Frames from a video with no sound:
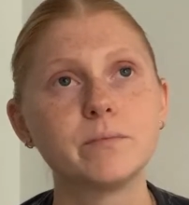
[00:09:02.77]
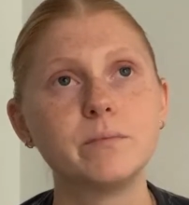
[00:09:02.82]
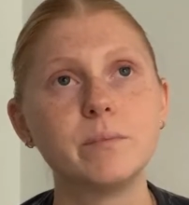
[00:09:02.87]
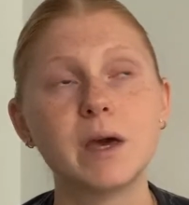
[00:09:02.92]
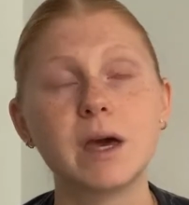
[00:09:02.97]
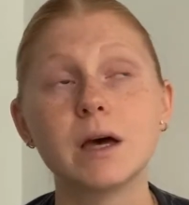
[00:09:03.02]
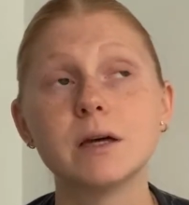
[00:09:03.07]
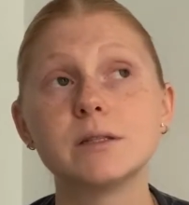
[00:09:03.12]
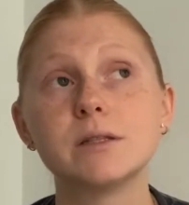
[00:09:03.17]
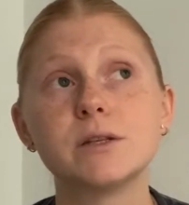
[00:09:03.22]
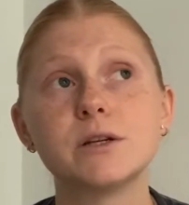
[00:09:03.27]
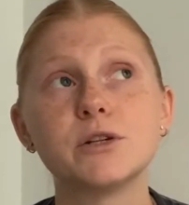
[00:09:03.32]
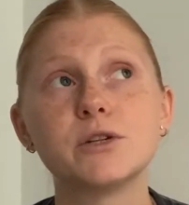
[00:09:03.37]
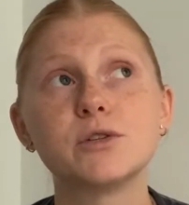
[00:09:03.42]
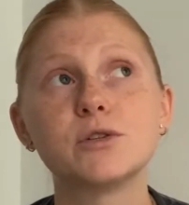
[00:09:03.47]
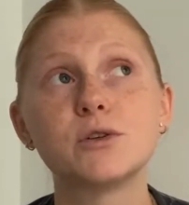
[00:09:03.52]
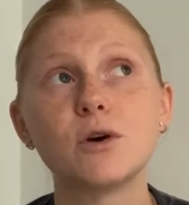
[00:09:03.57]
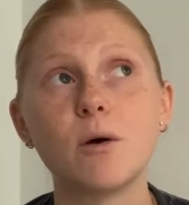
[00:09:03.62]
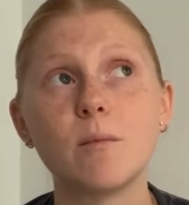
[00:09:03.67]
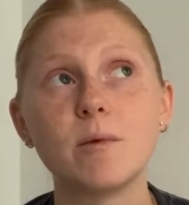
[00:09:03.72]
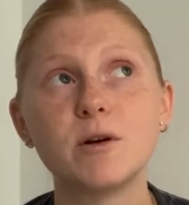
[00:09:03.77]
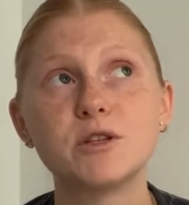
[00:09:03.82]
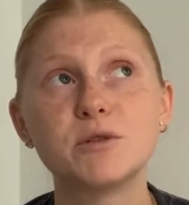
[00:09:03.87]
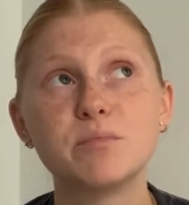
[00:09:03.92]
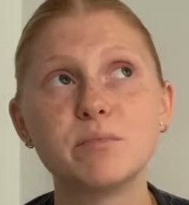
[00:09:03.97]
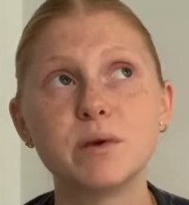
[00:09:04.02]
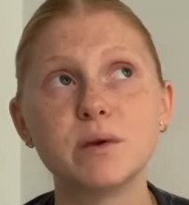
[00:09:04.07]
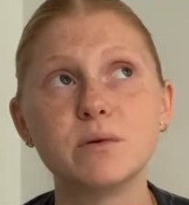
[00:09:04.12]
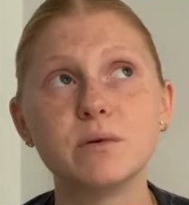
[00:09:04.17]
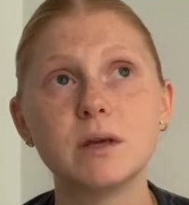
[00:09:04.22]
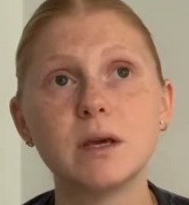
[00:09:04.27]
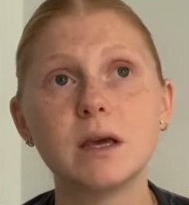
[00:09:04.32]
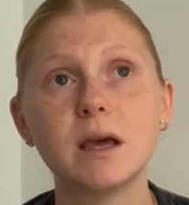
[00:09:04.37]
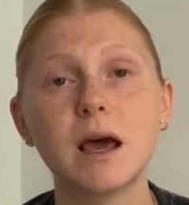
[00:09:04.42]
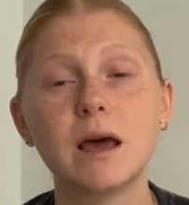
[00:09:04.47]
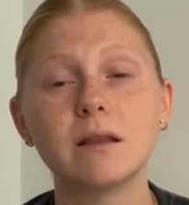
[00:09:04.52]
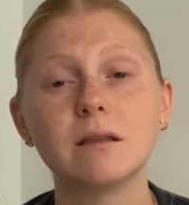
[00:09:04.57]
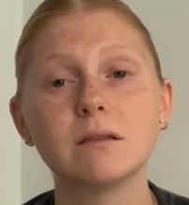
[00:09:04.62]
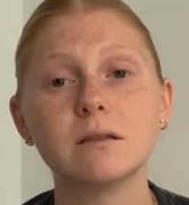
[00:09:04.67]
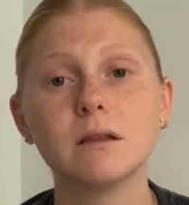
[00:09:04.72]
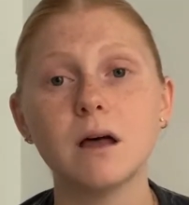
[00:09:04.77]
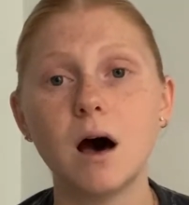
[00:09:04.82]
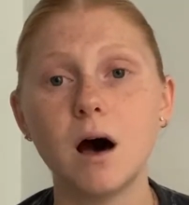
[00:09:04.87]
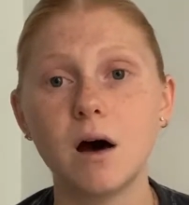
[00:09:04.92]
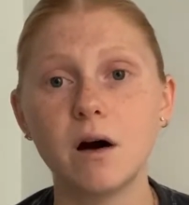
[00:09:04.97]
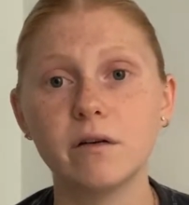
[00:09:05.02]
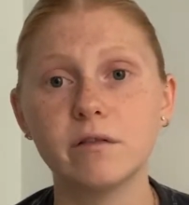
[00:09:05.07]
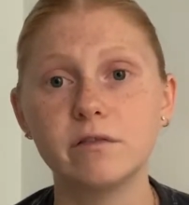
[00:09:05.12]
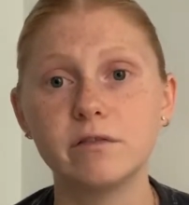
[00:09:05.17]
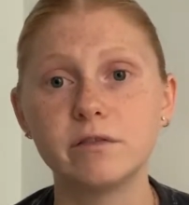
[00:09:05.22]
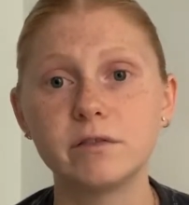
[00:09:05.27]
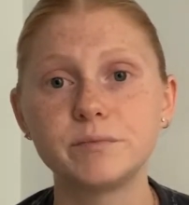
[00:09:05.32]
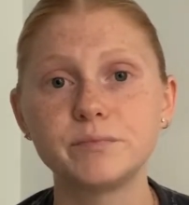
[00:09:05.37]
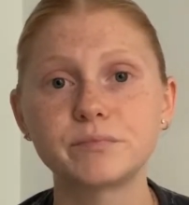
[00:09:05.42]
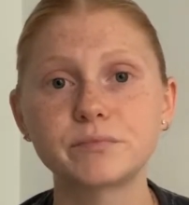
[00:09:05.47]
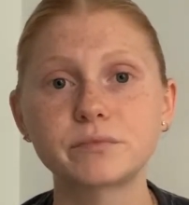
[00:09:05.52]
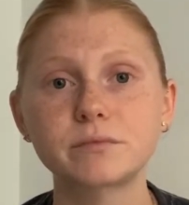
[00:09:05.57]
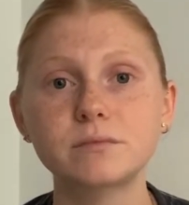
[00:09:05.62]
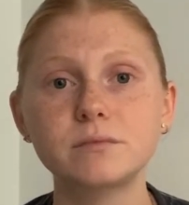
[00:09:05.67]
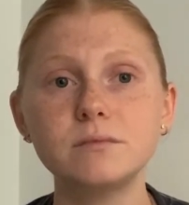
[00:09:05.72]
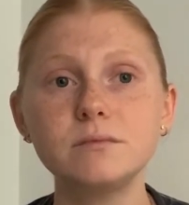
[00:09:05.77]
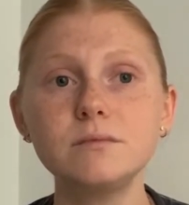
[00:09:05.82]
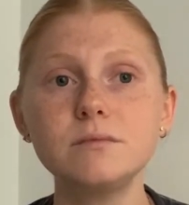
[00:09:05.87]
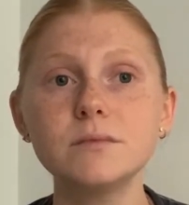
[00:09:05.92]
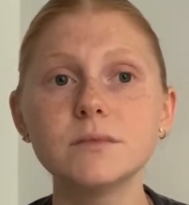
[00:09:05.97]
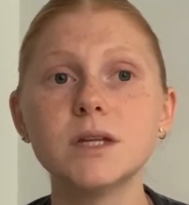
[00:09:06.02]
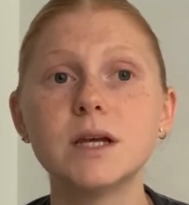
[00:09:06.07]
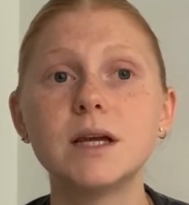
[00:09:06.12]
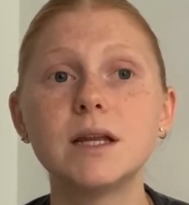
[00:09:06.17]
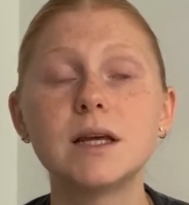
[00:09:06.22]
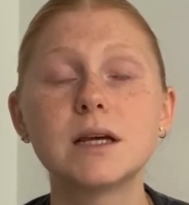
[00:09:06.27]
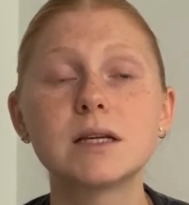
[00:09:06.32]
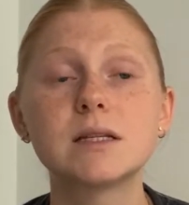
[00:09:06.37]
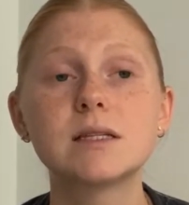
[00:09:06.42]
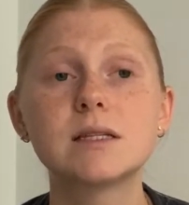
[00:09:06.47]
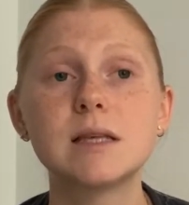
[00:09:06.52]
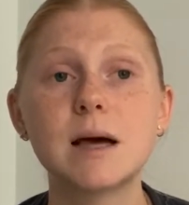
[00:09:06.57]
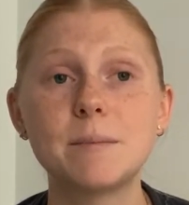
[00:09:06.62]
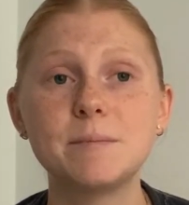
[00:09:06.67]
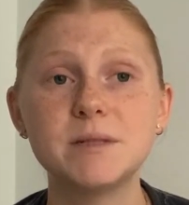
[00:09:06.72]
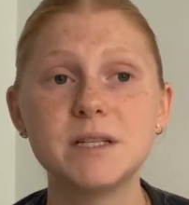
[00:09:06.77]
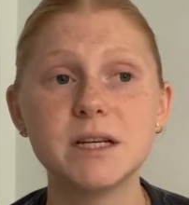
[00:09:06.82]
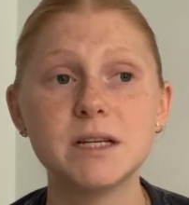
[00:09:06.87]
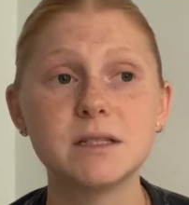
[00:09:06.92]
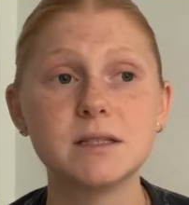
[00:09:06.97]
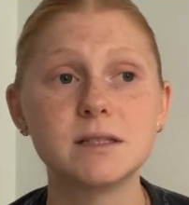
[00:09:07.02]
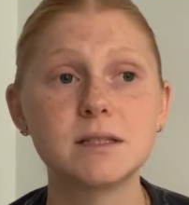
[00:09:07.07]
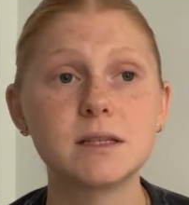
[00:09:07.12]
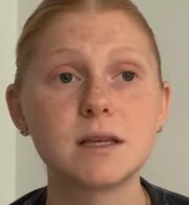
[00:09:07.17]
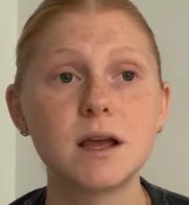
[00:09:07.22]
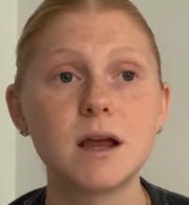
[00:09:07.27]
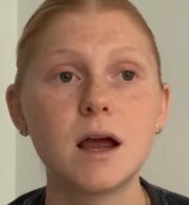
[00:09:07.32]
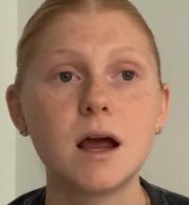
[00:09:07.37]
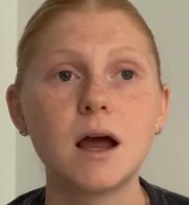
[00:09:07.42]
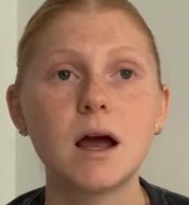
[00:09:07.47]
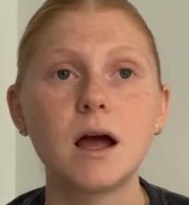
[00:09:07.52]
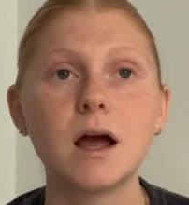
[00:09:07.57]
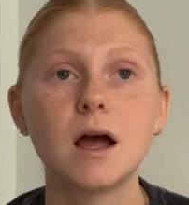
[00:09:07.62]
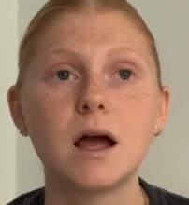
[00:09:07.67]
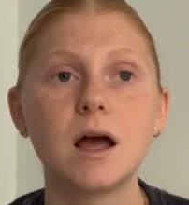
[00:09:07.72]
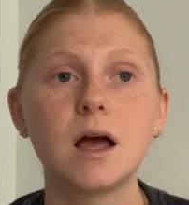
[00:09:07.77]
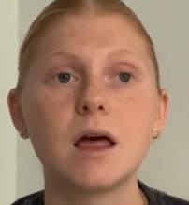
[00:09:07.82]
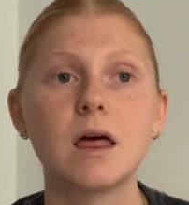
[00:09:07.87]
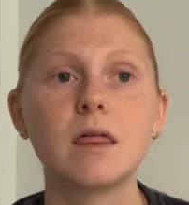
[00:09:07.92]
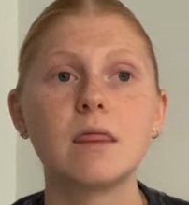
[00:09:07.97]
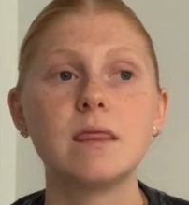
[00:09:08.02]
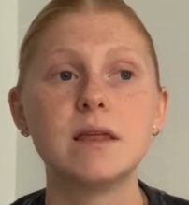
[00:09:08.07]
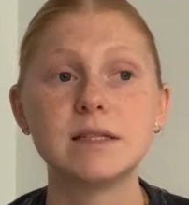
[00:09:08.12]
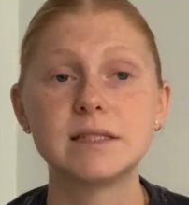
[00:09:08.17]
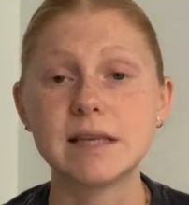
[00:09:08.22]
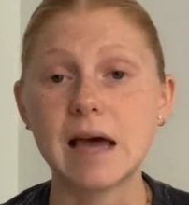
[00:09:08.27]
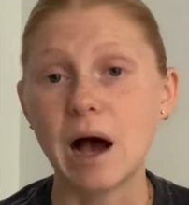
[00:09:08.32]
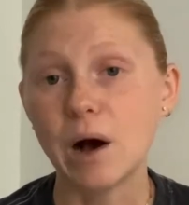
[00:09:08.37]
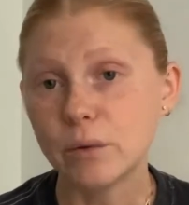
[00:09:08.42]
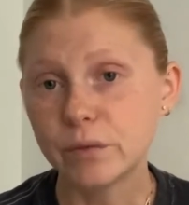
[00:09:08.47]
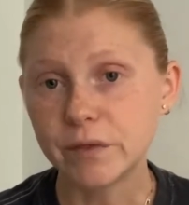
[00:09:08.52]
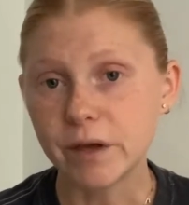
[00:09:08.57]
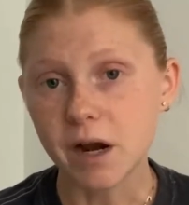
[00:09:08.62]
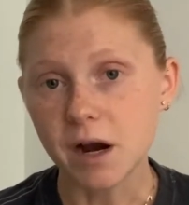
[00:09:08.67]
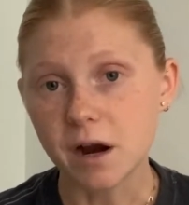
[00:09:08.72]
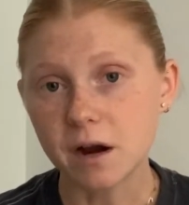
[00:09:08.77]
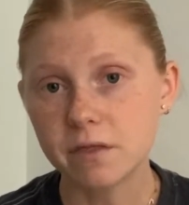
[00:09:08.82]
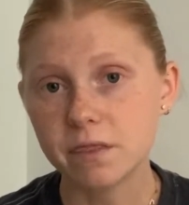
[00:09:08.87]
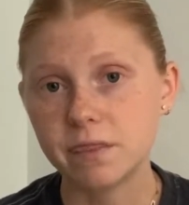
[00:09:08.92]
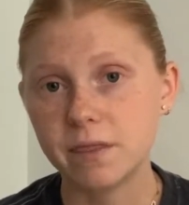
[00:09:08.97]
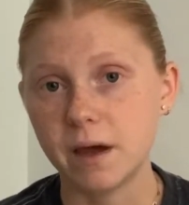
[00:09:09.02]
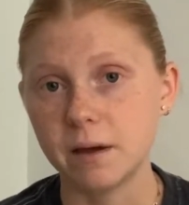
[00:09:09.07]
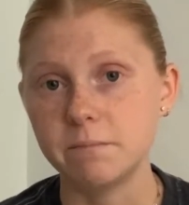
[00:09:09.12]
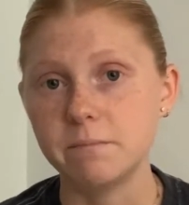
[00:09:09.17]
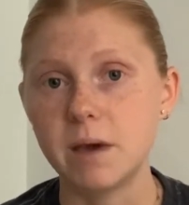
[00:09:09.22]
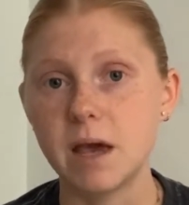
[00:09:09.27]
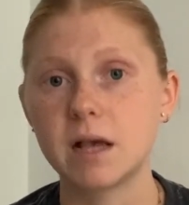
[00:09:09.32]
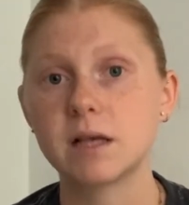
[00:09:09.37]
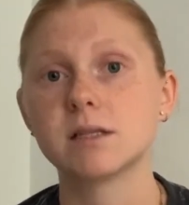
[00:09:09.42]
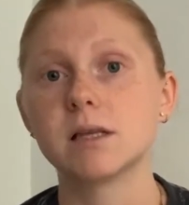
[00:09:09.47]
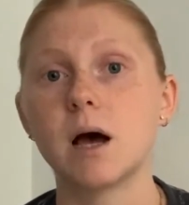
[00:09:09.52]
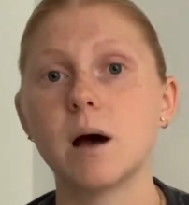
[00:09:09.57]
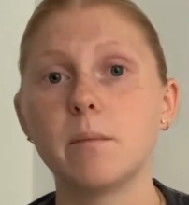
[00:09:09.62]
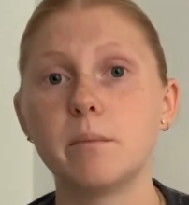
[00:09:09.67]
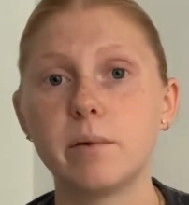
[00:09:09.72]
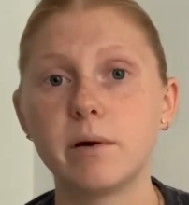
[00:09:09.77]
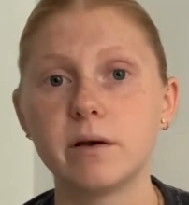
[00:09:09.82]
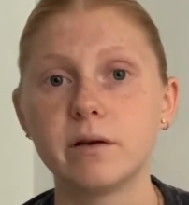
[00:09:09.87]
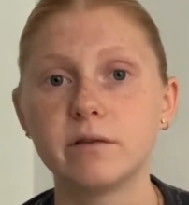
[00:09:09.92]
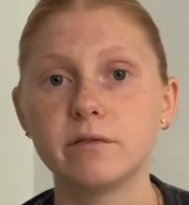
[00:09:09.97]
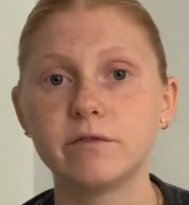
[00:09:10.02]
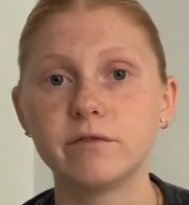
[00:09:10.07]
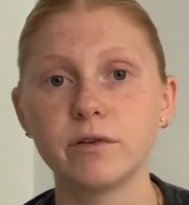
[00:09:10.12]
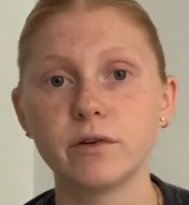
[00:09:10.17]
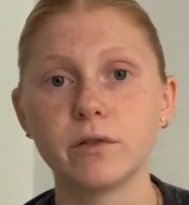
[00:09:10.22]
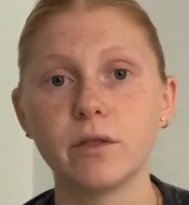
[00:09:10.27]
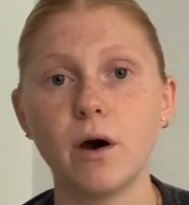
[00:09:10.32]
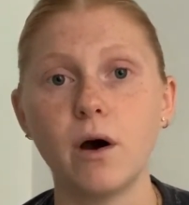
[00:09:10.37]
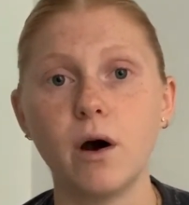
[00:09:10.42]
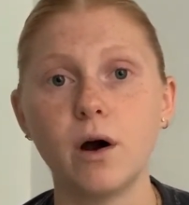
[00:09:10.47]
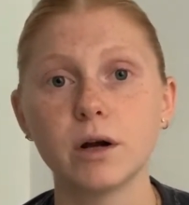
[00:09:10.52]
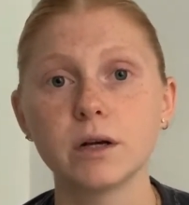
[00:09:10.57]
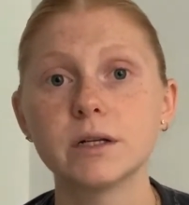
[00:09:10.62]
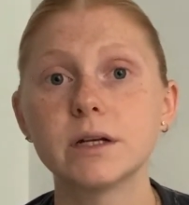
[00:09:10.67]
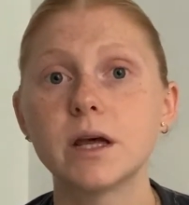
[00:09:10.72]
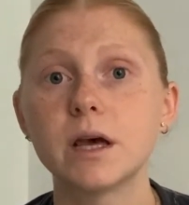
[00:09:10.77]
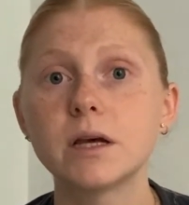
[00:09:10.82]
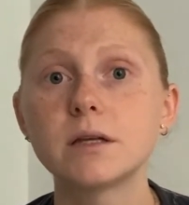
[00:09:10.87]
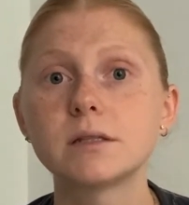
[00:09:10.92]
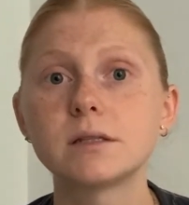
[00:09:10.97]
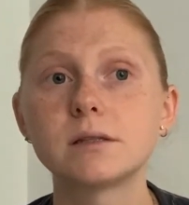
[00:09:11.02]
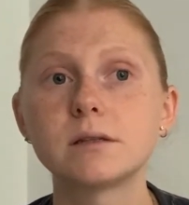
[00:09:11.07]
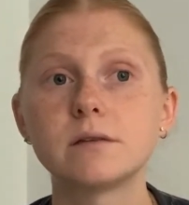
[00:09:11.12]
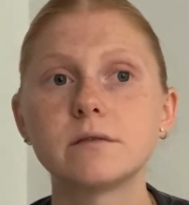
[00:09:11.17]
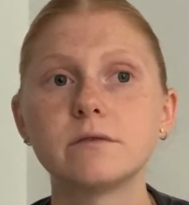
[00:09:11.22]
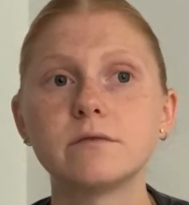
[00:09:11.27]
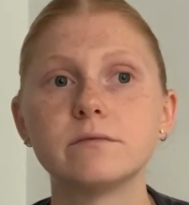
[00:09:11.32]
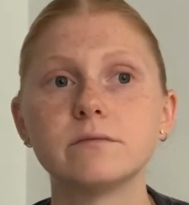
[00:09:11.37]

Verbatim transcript: because there's so much beauty and love and acceptance that's out there that makes up for the hardness.